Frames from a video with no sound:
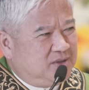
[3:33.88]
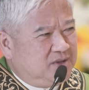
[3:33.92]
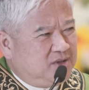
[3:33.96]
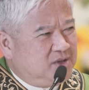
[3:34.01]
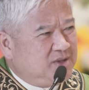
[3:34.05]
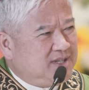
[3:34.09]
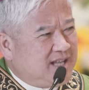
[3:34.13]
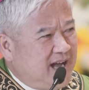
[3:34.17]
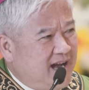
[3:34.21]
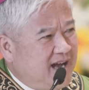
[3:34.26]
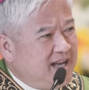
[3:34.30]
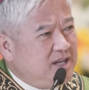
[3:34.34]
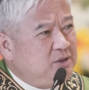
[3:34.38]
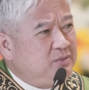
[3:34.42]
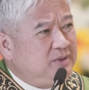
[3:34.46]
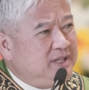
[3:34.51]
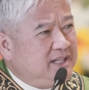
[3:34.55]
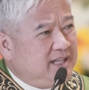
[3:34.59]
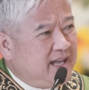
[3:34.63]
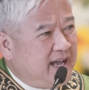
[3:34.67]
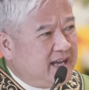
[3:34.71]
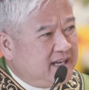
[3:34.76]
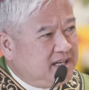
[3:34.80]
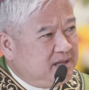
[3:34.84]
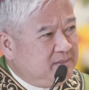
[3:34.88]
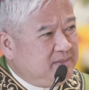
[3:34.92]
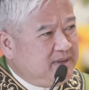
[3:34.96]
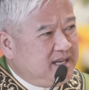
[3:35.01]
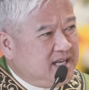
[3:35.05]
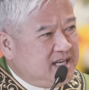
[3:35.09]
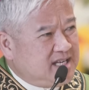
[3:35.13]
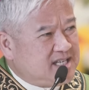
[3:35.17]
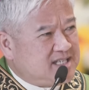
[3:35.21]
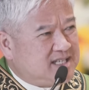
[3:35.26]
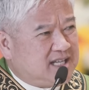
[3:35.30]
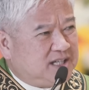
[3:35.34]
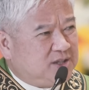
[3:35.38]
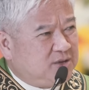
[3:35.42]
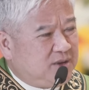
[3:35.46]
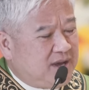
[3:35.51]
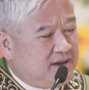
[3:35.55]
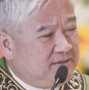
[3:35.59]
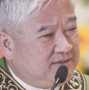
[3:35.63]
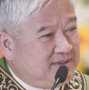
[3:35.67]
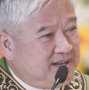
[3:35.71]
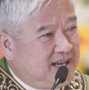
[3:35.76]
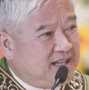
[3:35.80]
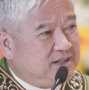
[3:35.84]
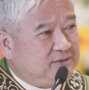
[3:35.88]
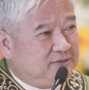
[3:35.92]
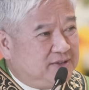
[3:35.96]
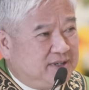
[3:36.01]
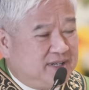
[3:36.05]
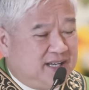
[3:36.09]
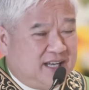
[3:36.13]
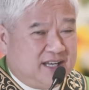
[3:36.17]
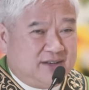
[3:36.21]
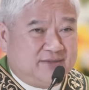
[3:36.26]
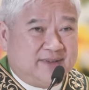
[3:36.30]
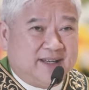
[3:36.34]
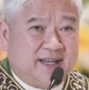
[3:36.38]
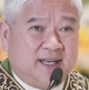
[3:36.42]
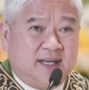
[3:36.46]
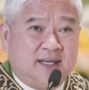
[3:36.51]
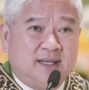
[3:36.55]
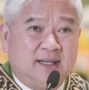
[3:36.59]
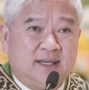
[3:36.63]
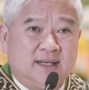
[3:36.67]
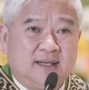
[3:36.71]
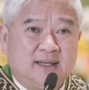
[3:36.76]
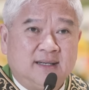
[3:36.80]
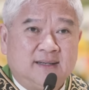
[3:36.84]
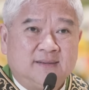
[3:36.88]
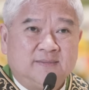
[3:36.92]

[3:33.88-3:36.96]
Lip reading: You die with enemies that you have not forgiven.